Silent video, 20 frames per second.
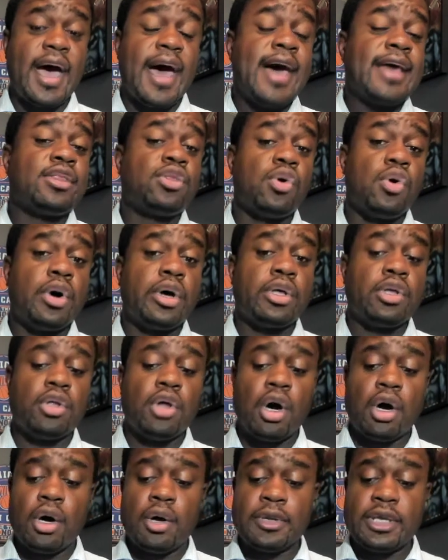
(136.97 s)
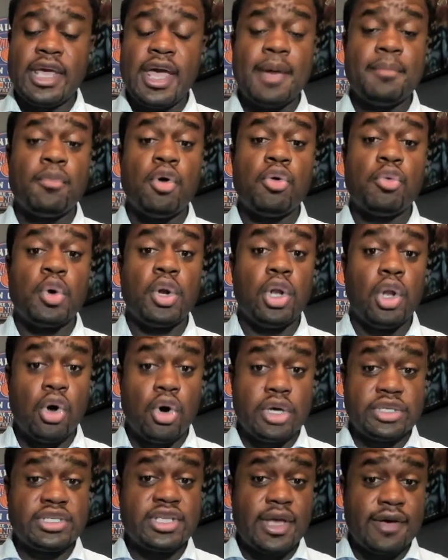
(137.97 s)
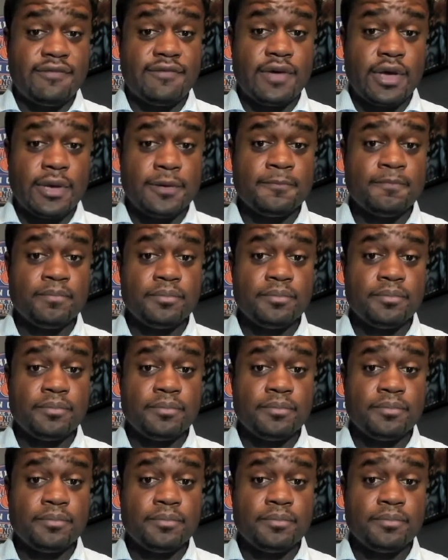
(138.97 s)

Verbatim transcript: I thought uh, Gamboa lost that fight.